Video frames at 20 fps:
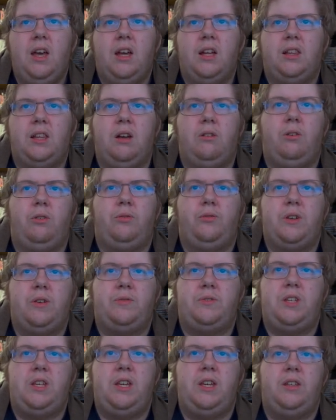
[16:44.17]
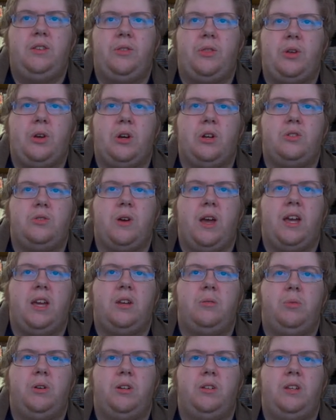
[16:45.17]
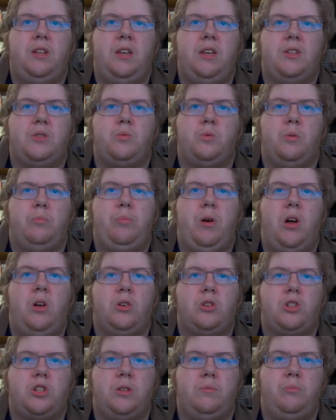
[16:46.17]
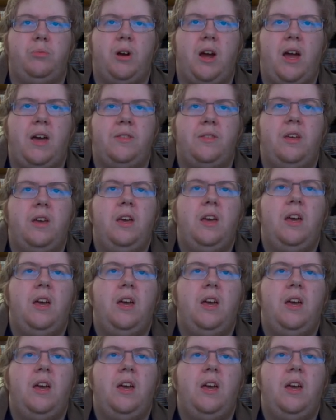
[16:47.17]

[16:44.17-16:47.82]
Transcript: Level 15 third dragon ability is Repulsion Breath.